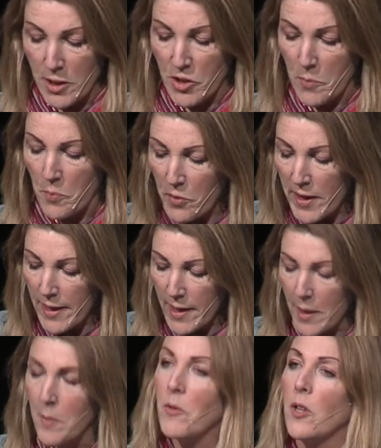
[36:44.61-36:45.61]
to bring
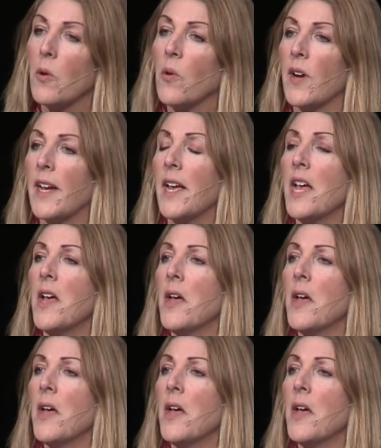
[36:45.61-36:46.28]
him glory.